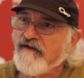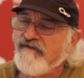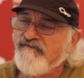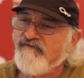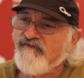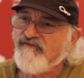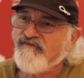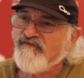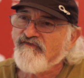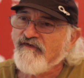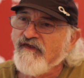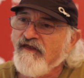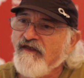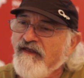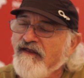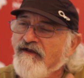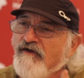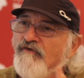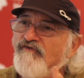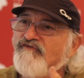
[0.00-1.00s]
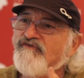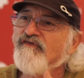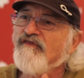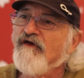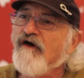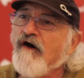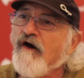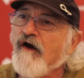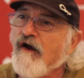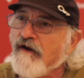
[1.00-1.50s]
because it goes to
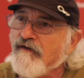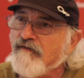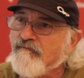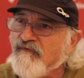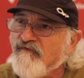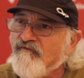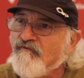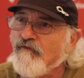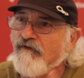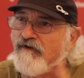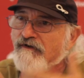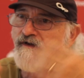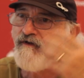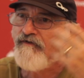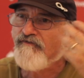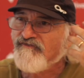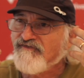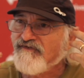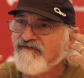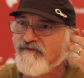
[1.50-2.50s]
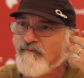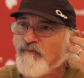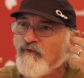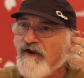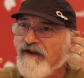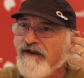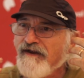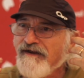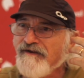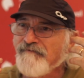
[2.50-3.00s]
the heart before it goes to the
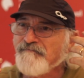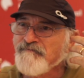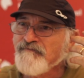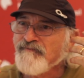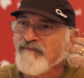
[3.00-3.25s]
brain.